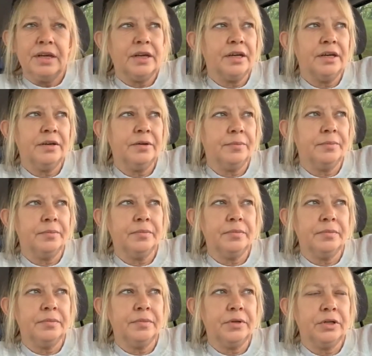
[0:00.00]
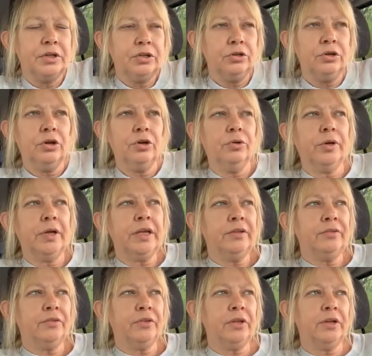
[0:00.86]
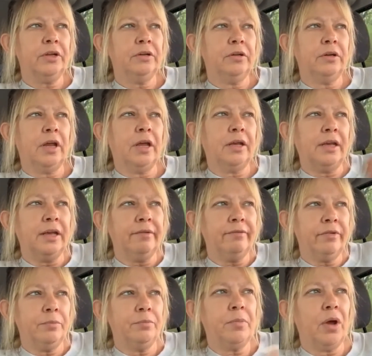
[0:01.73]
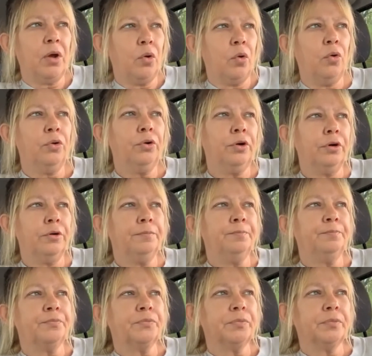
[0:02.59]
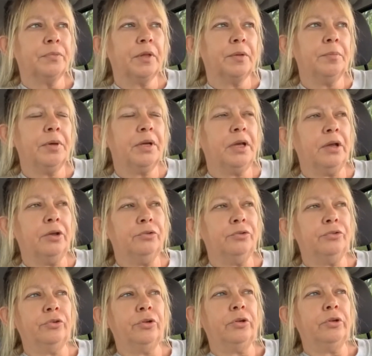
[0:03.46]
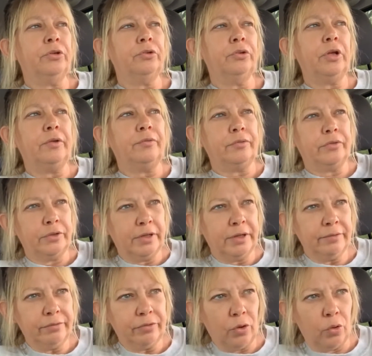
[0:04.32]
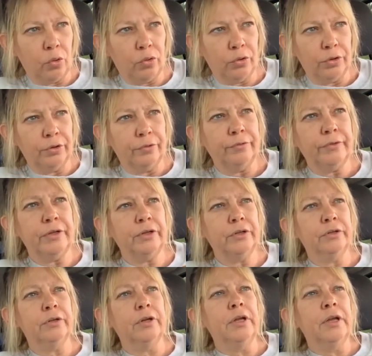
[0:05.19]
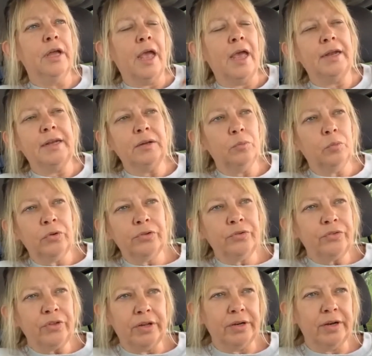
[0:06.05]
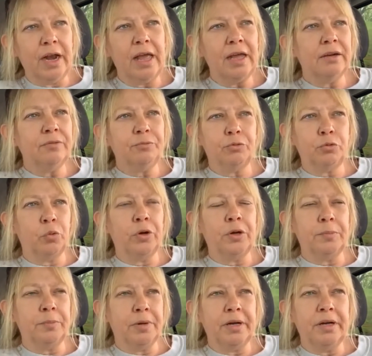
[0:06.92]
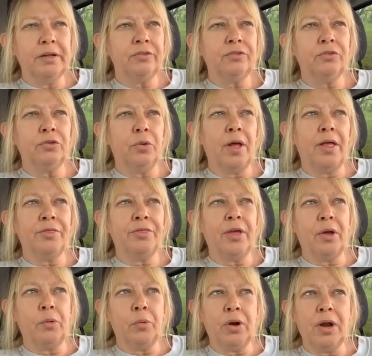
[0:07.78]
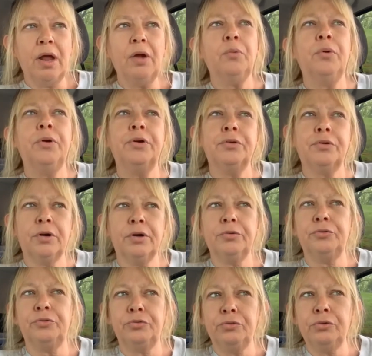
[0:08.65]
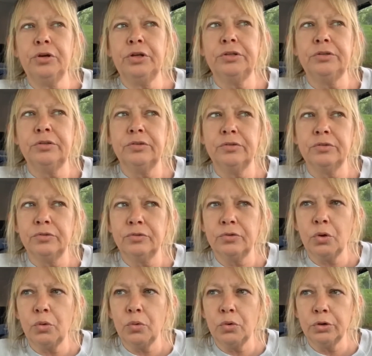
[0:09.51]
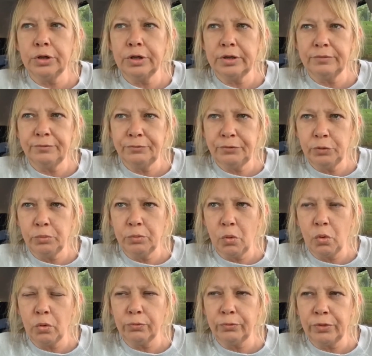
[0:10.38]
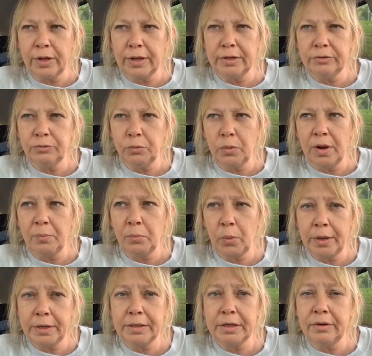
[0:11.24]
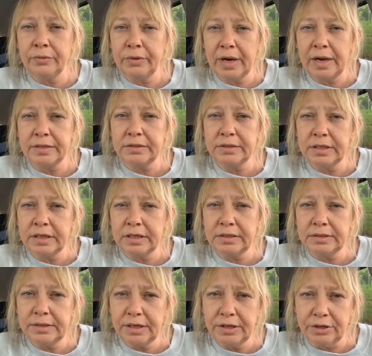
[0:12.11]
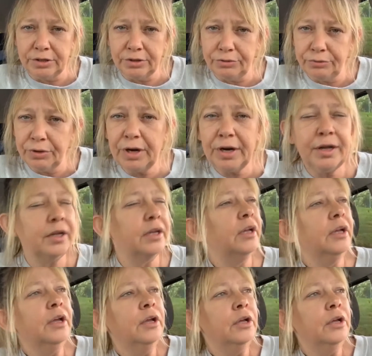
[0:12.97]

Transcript: Um, you know, he said, I gave him my order because you have to give the order. And then I didn't want to sit in line for 20 minutes. So I thought, well, I'll run across the street to the store and get a few more things while I'm waiting on that to get done, right?